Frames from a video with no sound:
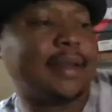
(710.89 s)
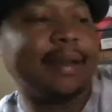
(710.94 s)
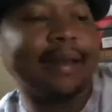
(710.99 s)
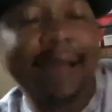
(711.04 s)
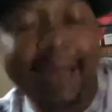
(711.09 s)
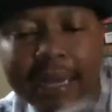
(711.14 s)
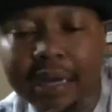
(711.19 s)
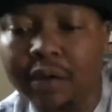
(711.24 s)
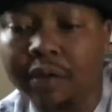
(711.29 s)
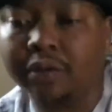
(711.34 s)

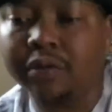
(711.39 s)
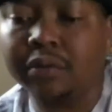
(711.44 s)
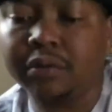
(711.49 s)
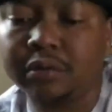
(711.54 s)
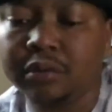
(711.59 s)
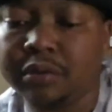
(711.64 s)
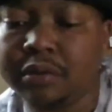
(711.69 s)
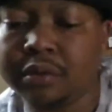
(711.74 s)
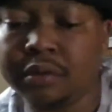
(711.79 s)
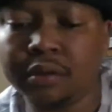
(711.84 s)
Now
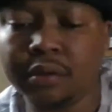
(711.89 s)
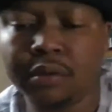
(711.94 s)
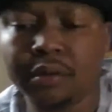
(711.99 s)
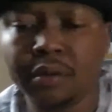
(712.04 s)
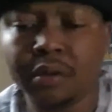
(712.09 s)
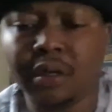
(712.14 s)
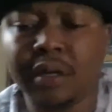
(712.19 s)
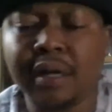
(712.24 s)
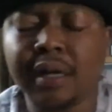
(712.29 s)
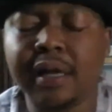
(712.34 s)

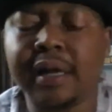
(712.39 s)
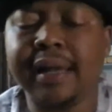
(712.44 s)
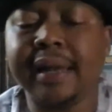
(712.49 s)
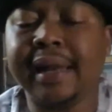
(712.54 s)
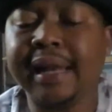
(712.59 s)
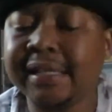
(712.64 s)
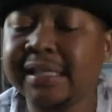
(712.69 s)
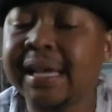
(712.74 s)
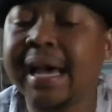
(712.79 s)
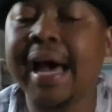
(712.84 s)

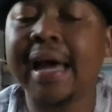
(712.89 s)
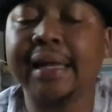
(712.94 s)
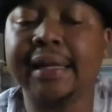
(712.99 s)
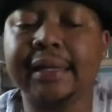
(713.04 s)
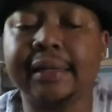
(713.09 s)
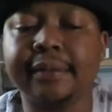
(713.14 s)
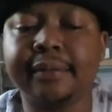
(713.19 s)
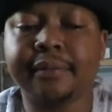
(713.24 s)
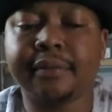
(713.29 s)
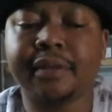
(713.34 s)
let's
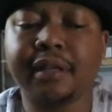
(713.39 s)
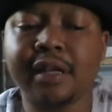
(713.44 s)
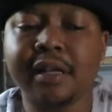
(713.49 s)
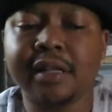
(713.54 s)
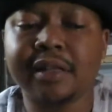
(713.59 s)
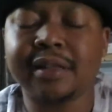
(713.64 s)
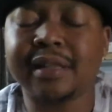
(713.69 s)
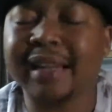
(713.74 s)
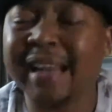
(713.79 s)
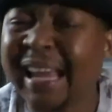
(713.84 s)
holler
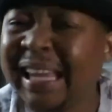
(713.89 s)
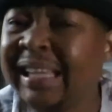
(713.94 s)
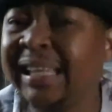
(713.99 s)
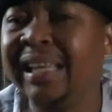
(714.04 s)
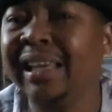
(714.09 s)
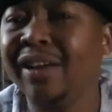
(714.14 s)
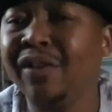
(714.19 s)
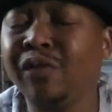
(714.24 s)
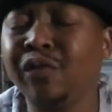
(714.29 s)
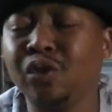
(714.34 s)
the
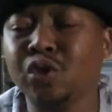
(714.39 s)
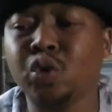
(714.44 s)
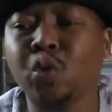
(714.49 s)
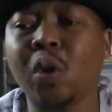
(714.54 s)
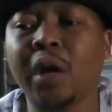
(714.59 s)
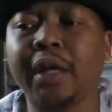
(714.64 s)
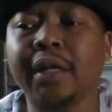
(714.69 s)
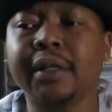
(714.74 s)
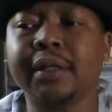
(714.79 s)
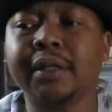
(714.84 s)
Nike Air Force
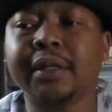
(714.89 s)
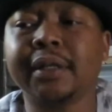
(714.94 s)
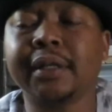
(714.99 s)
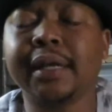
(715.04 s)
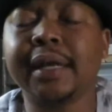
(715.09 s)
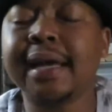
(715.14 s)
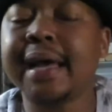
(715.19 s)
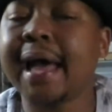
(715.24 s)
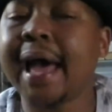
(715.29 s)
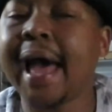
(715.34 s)
One.
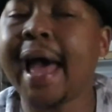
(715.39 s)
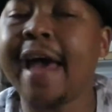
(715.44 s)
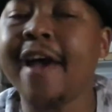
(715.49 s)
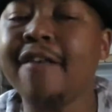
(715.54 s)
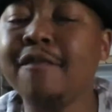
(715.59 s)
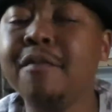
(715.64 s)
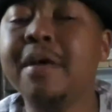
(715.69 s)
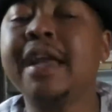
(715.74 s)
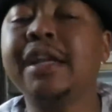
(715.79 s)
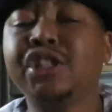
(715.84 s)
I
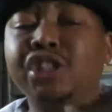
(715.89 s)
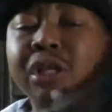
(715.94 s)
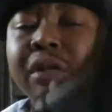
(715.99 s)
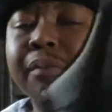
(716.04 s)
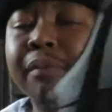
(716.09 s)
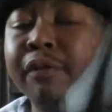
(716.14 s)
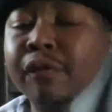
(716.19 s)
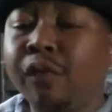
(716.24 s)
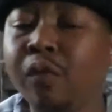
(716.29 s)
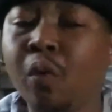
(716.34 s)
have mentioned
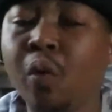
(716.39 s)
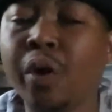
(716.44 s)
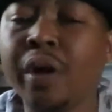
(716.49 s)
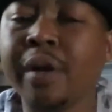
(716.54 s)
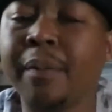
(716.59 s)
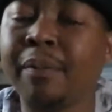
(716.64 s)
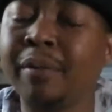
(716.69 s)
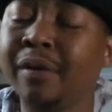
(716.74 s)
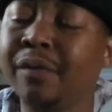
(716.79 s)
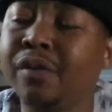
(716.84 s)
before in
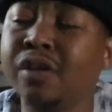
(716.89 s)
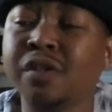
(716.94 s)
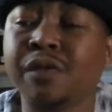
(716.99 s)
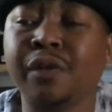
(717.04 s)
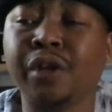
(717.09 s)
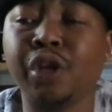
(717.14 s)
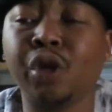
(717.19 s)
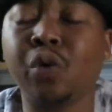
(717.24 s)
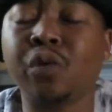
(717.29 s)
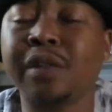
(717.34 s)
a previous
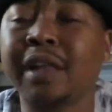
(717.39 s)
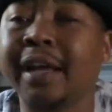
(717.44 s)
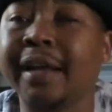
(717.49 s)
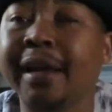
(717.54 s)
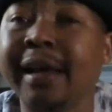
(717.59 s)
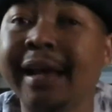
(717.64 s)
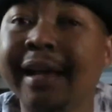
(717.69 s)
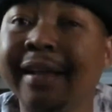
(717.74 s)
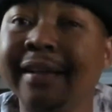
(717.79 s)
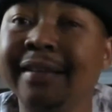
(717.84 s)
video that
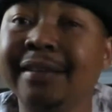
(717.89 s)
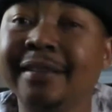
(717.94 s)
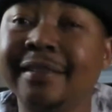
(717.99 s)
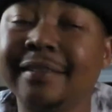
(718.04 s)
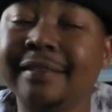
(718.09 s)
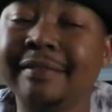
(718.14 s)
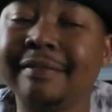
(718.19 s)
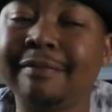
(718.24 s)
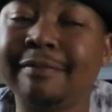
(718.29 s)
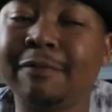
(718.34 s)

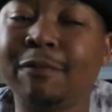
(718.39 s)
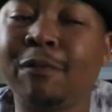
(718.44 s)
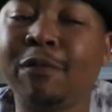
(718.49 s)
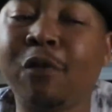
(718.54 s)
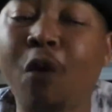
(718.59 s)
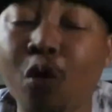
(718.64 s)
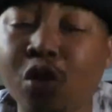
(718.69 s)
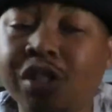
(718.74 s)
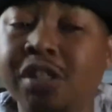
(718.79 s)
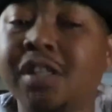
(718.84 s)

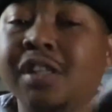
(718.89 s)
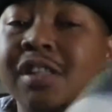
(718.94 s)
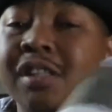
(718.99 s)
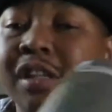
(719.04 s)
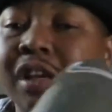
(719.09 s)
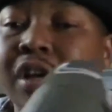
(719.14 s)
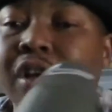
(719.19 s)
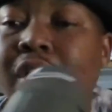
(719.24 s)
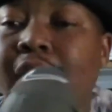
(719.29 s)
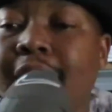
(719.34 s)
forces
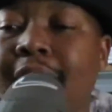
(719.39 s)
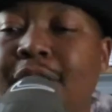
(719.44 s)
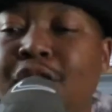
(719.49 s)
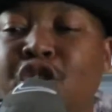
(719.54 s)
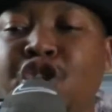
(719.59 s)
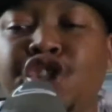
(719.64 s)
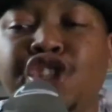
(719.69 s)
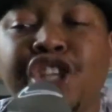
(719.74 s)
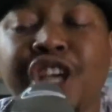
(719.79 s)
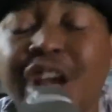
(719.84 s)

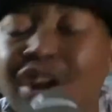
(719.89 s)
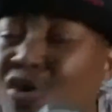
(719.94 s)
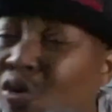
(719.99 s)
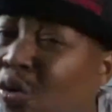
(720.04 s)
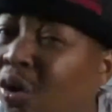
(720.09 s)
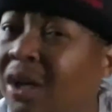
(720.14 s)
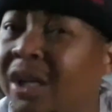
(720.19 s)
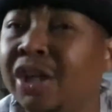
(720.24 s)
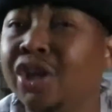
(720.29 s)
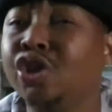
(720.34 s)

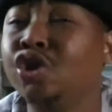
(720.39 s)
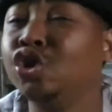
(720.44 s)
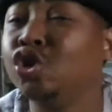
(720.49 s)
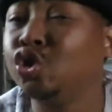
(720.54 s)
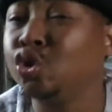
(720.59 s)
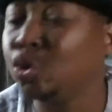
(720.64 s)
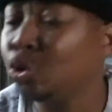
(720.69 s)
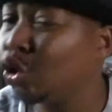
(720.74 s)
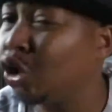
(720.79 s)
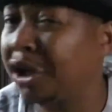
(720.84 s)
generally
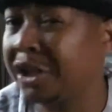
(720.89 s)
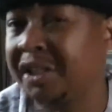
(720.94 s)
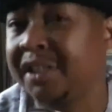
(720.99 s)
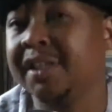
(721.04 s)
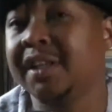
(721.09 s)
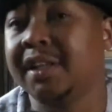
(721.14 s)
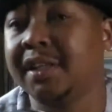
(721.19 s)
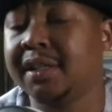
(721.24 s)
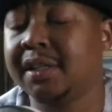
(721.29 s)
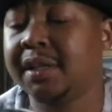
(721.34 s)
do not
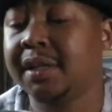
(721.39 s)
sit.